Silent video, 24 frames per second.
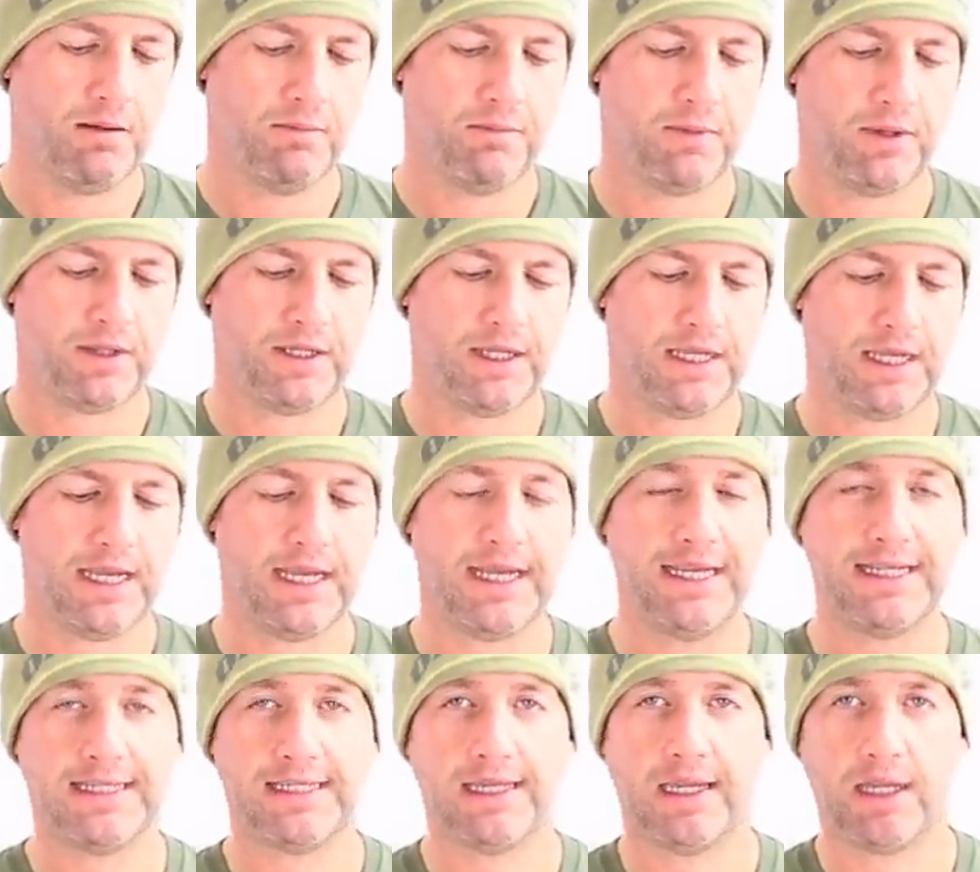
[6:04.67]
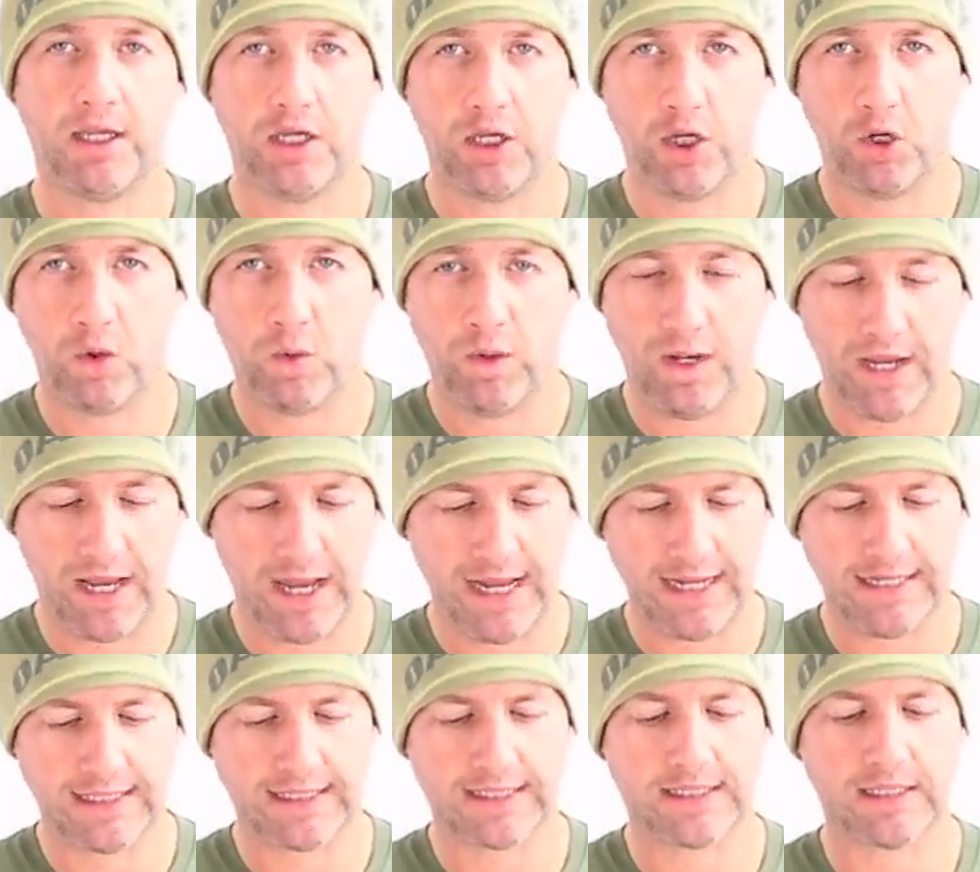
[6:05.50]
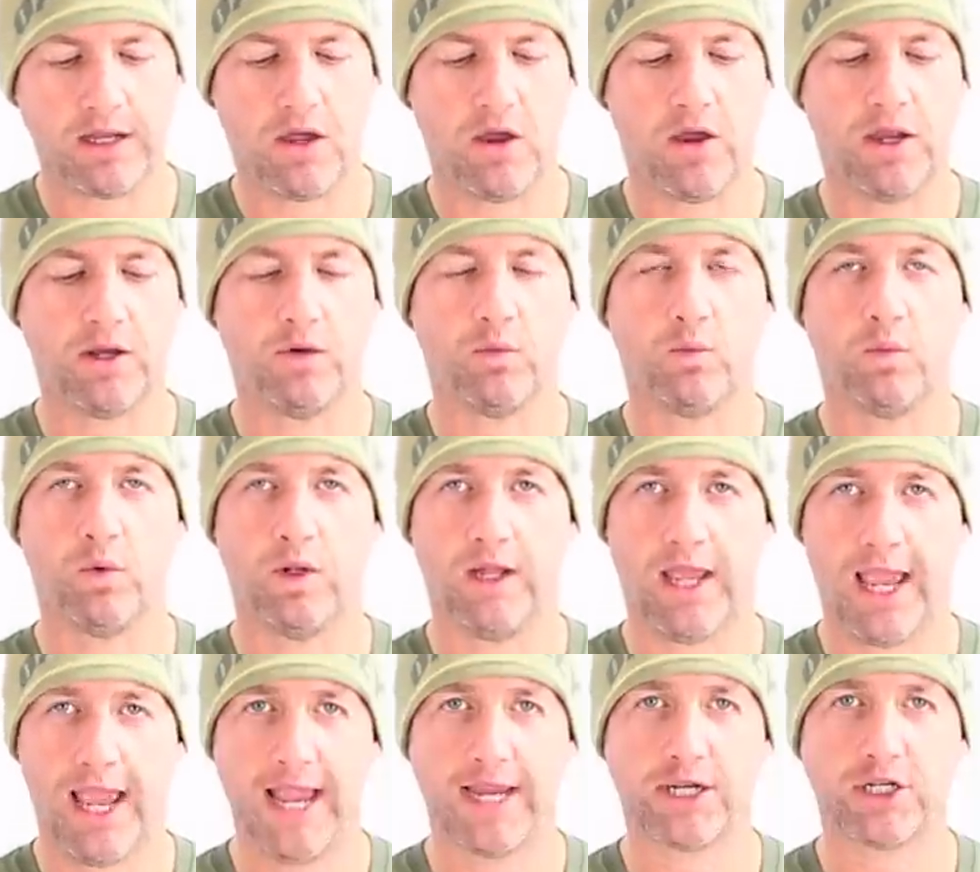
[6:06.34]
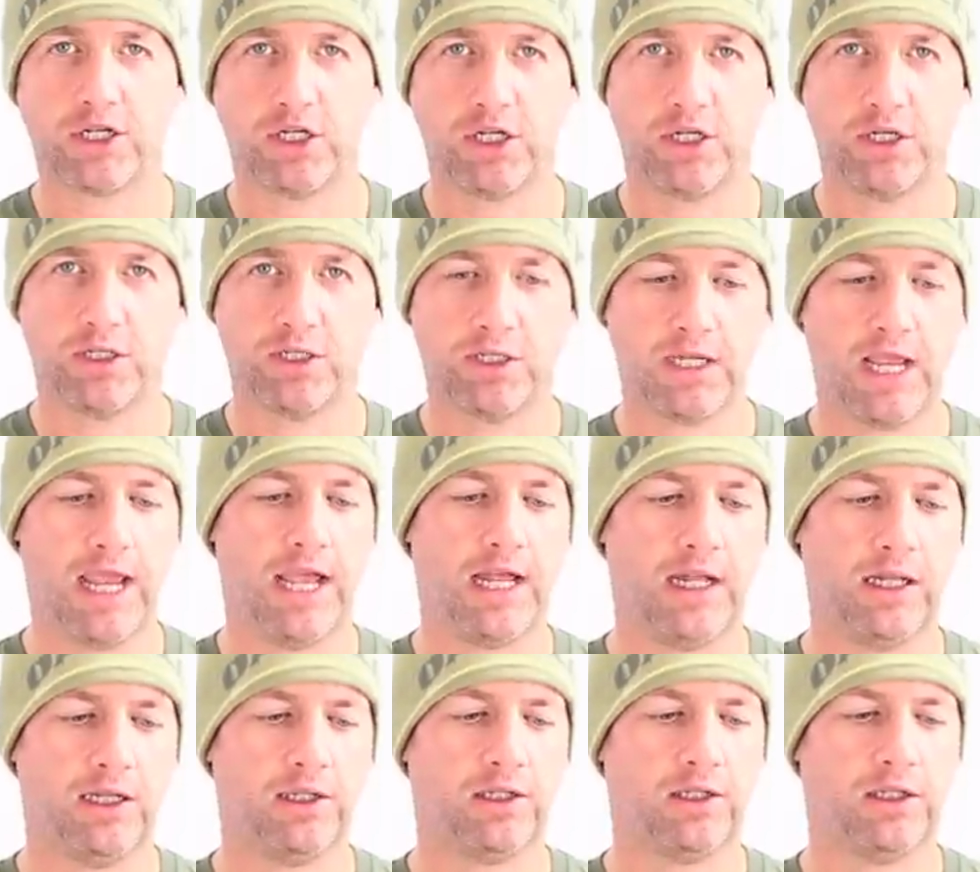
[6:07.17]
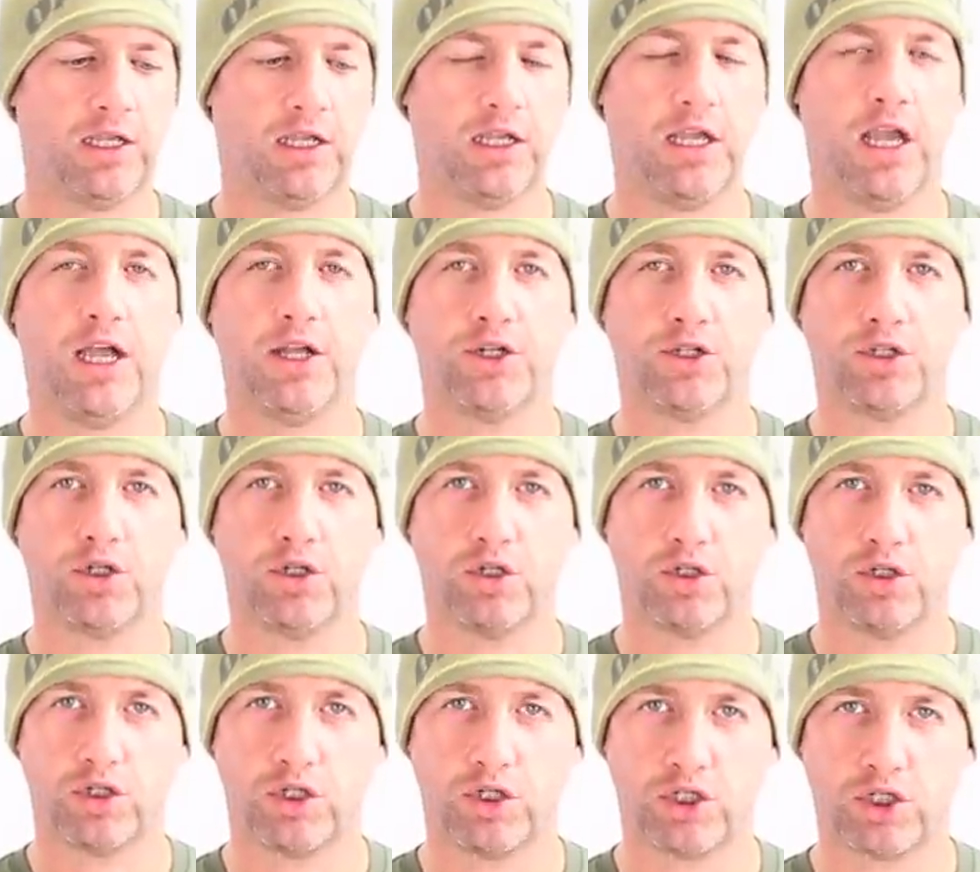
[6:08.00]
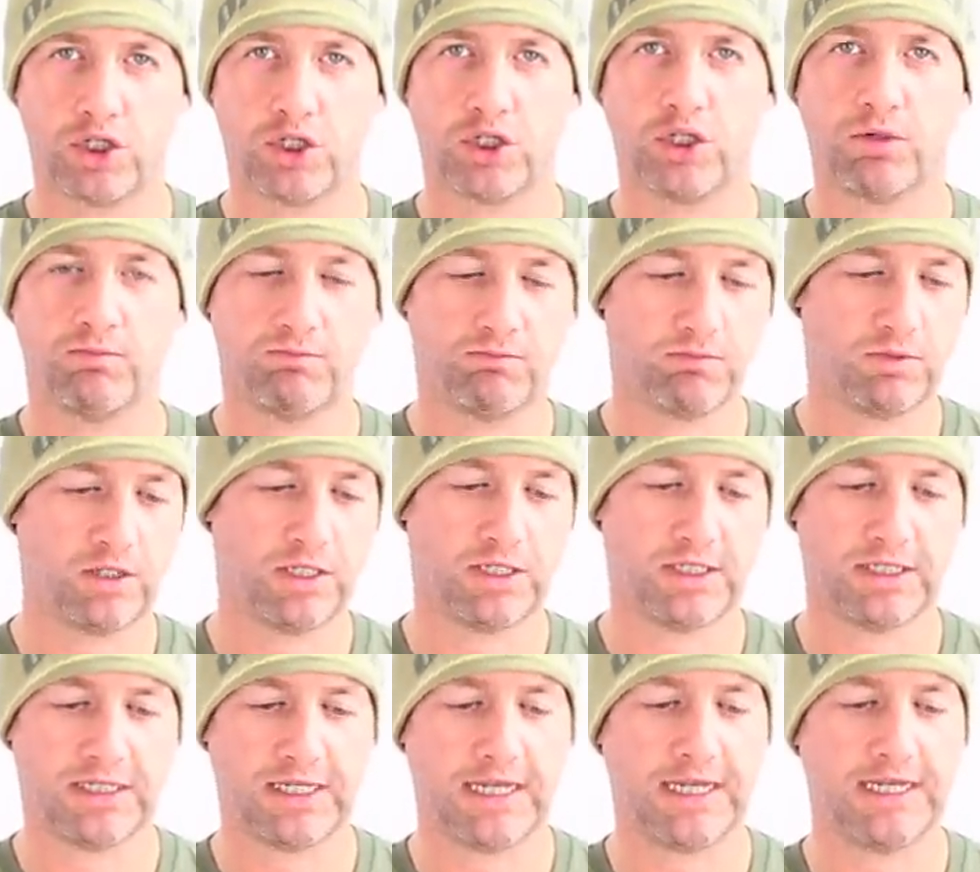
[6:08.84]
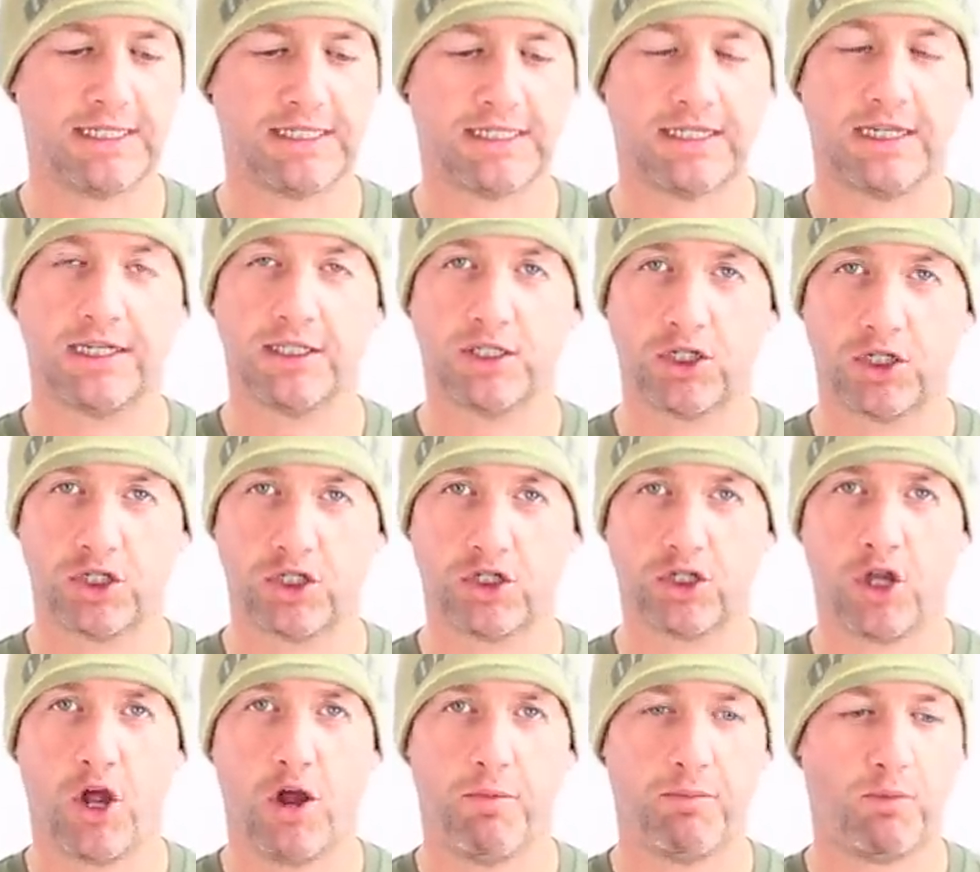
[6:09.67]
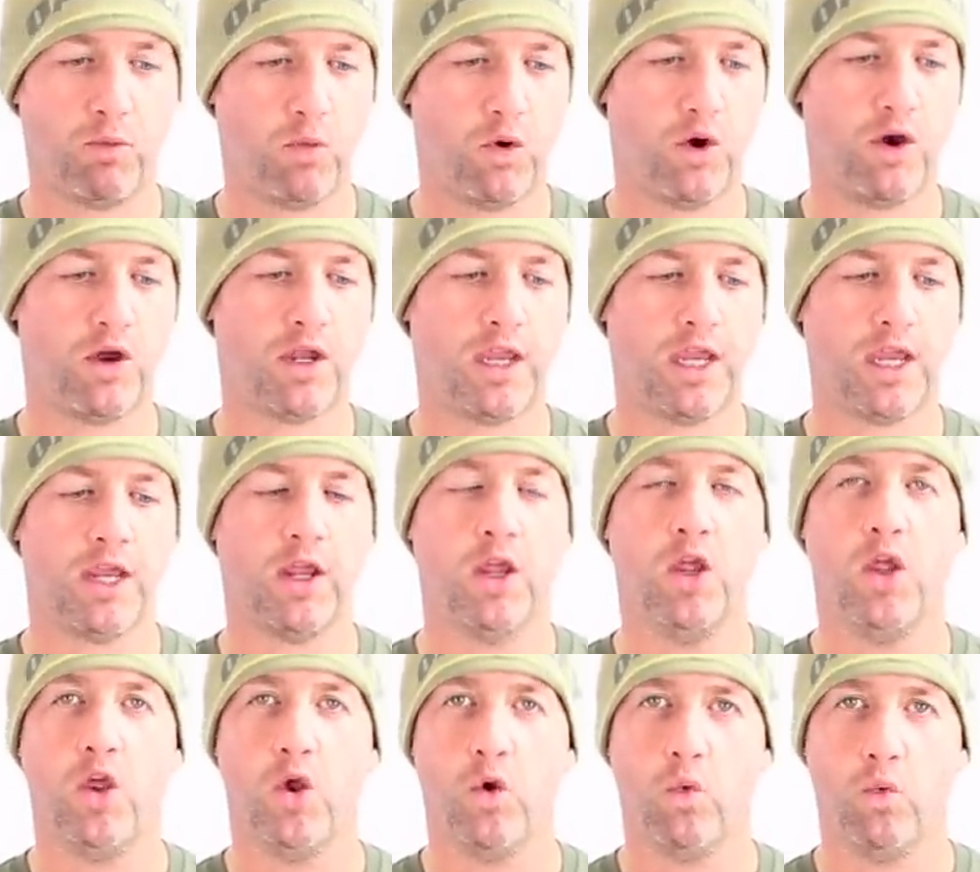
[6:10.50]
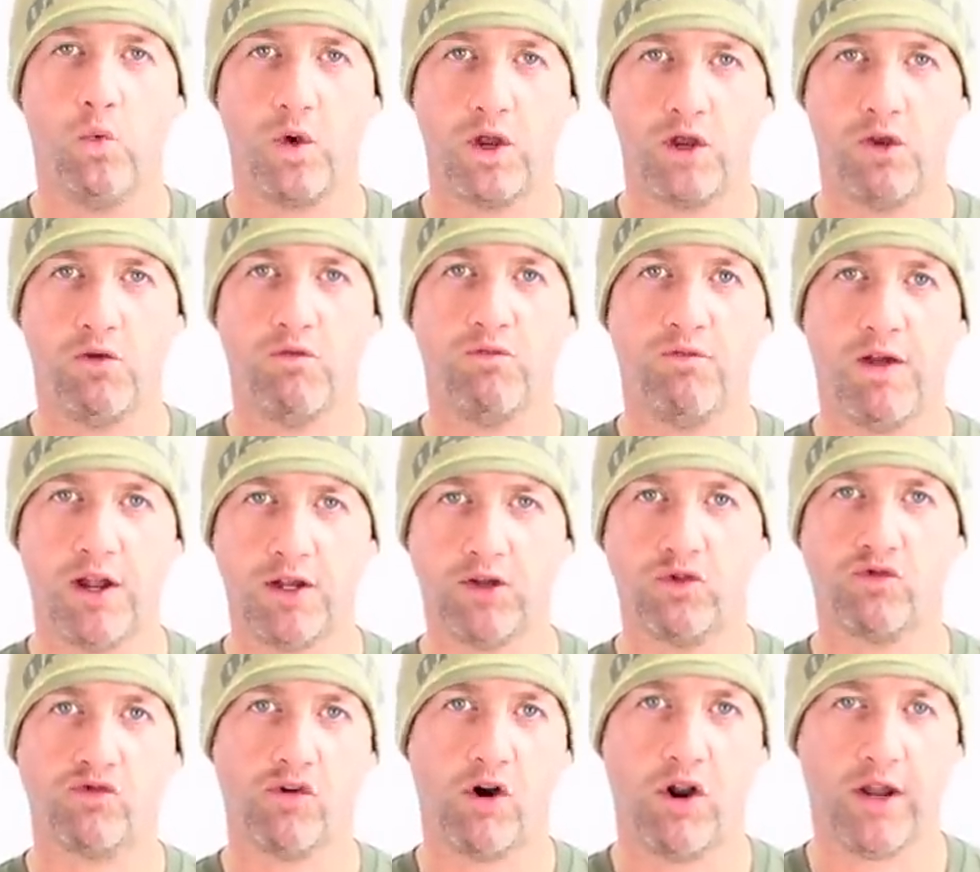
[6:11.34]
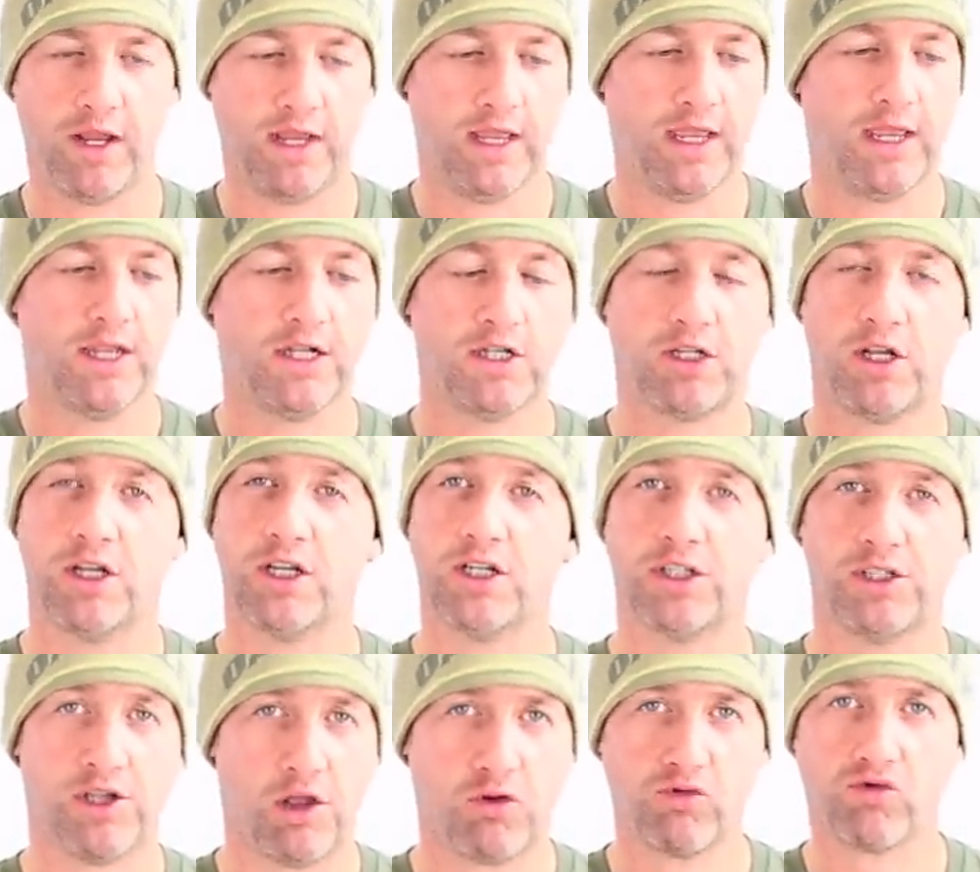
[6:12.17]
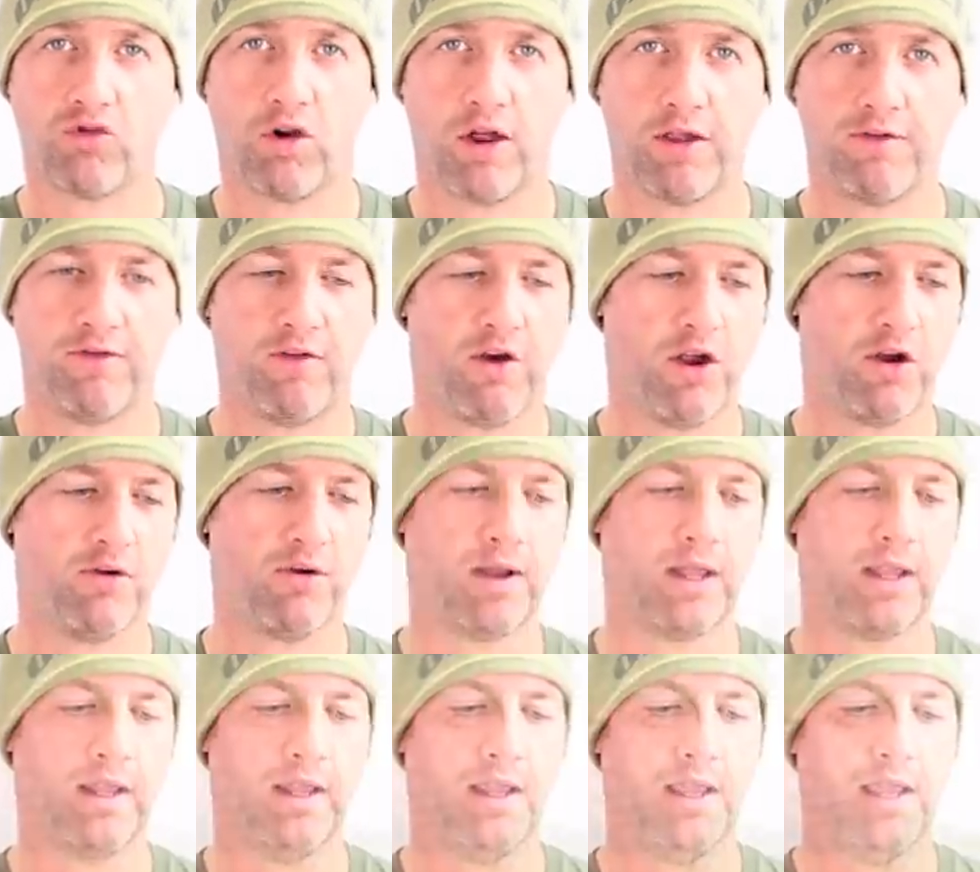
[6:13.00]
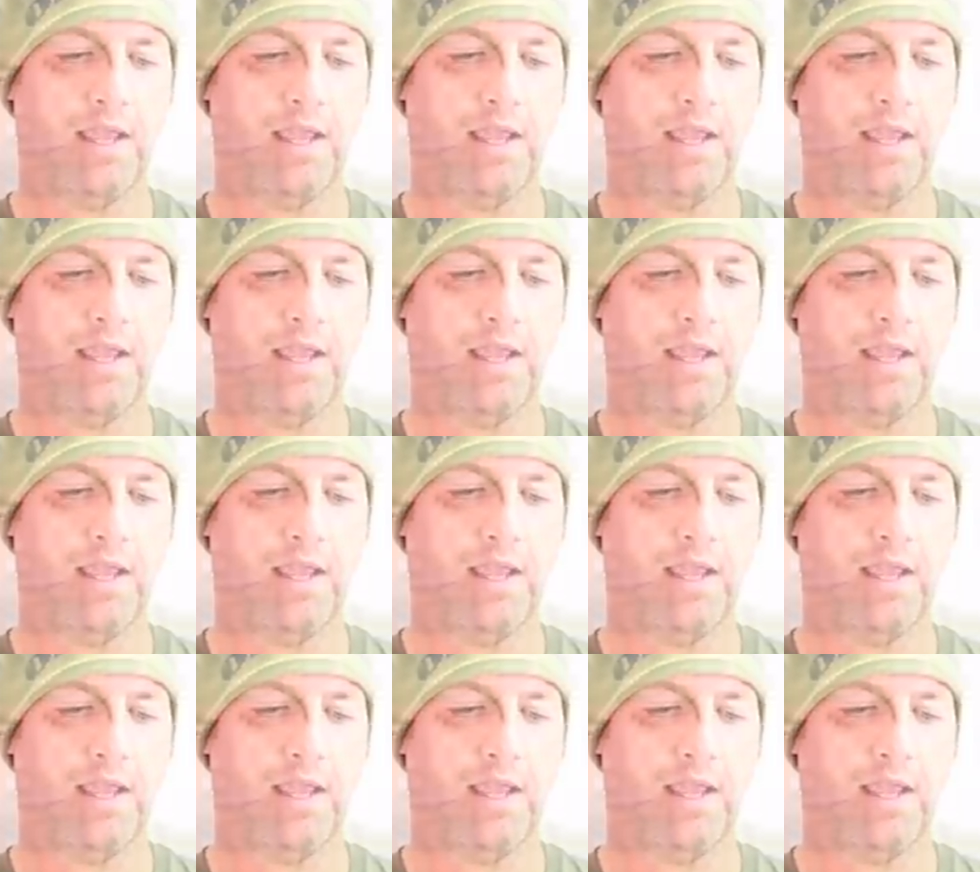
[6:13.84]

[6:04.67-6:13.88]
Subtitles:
But the ECU inside will actually tell the gun to cease, to stop working when you run dry. So there's no dry firing.